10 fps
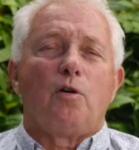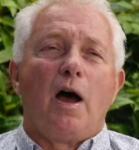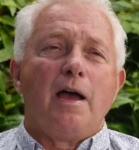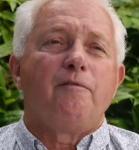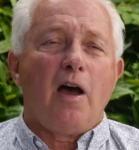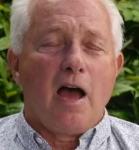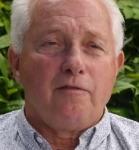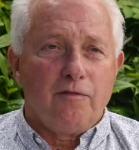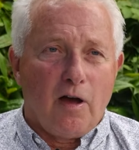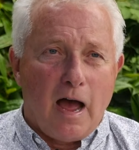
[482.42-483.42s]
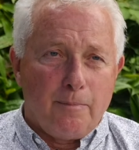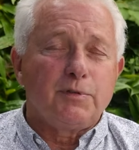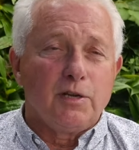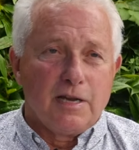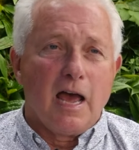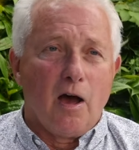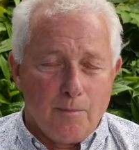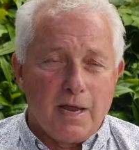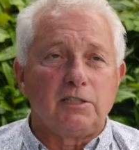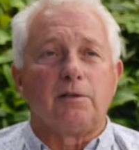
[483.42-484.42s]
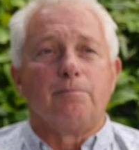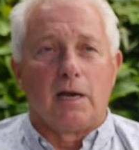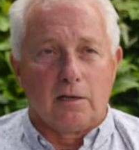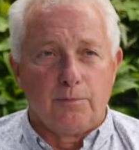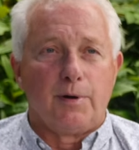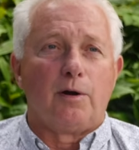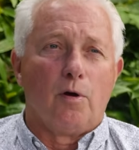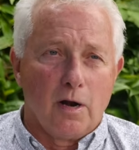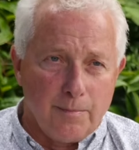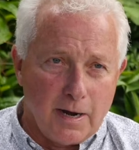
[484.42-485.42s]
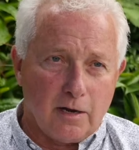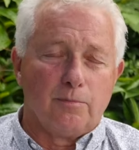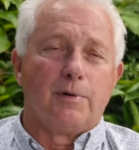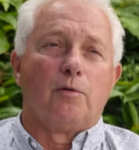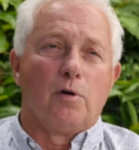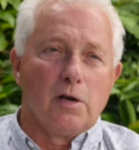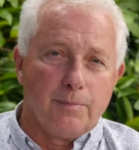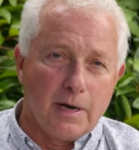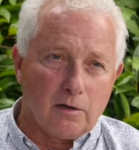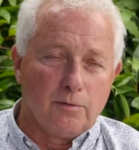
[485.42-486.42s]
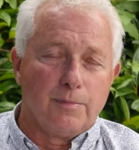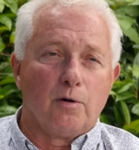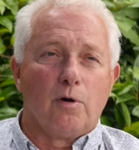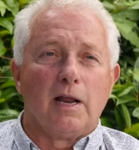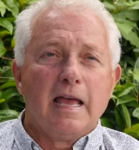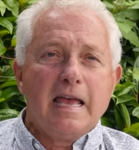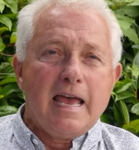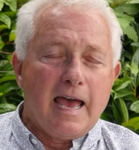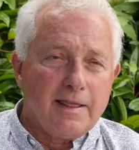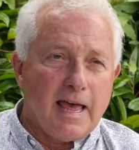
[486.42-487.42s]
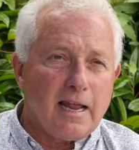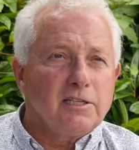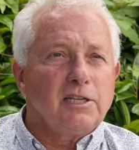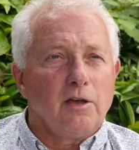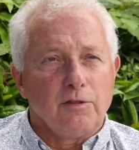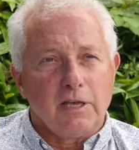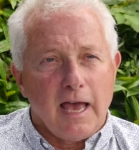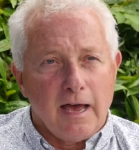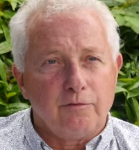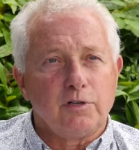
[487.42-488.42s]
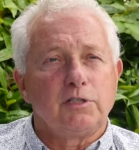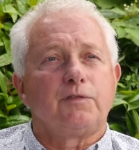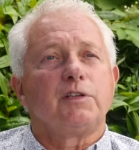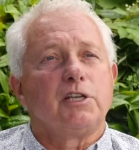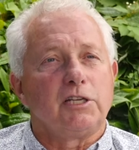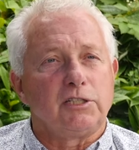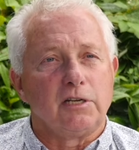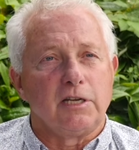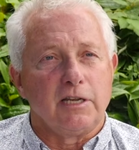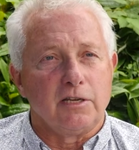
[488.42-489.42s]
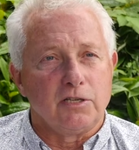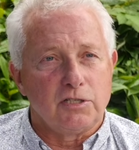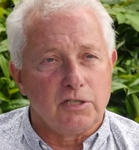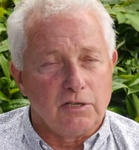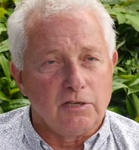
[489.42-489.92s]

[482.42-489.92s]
I've up to now mentioned medical marijuana, medical marijuana, medical marijuana, and that is how the average physician is